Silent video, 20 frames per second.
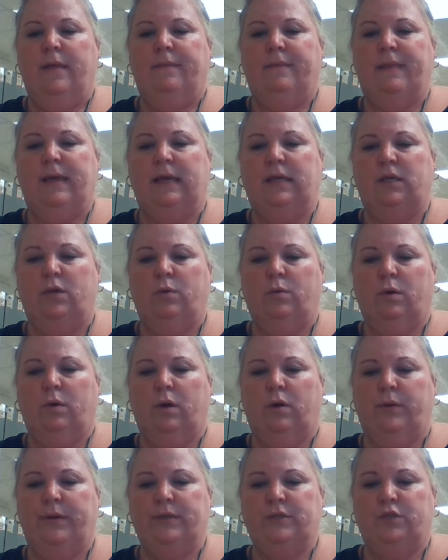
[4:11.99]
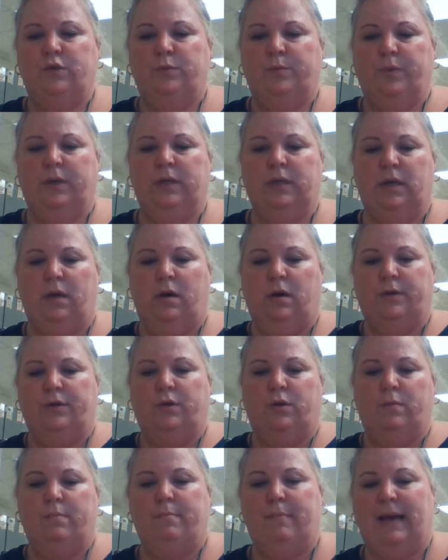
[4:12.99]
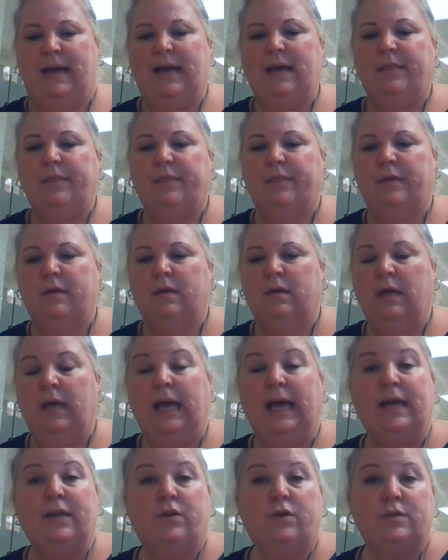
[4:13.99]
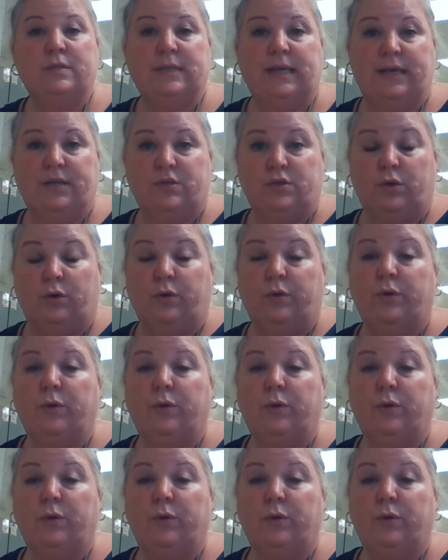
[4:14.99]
that you are going to put on your math and your science journal.